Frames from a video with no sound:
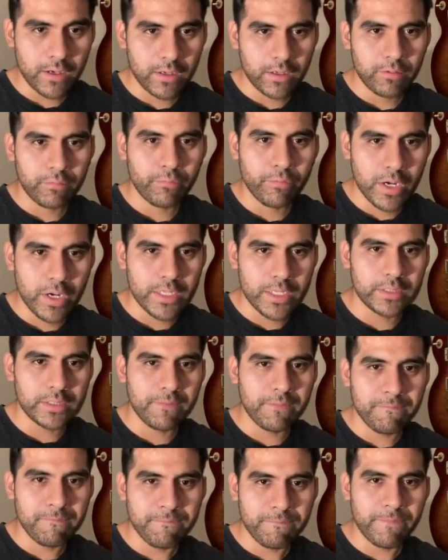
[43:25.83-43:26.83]
What the
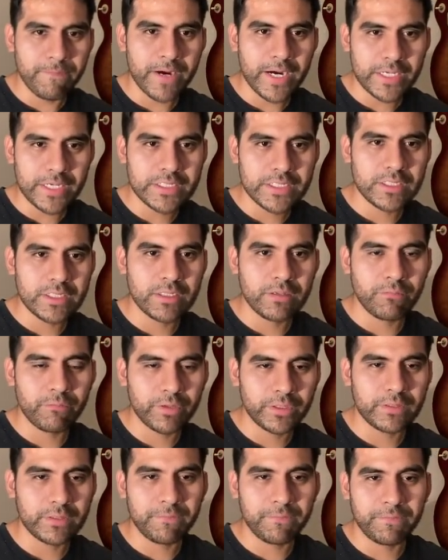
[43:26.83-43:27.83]
fudge?
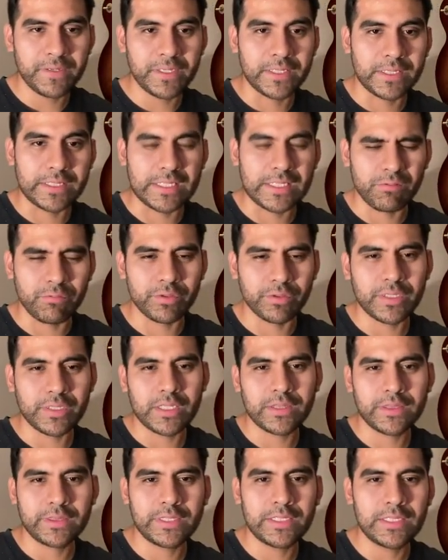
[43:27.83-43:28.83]
What the figgly was I
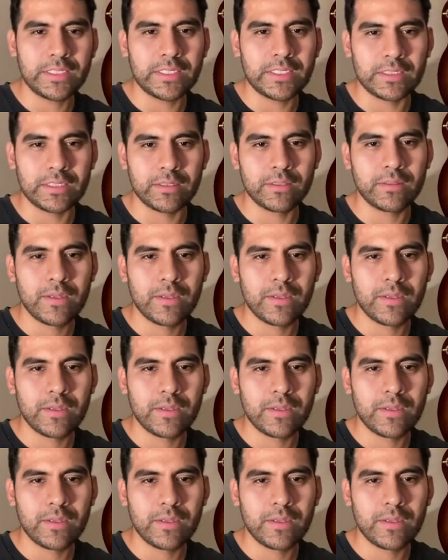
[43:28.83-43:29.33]
thinking?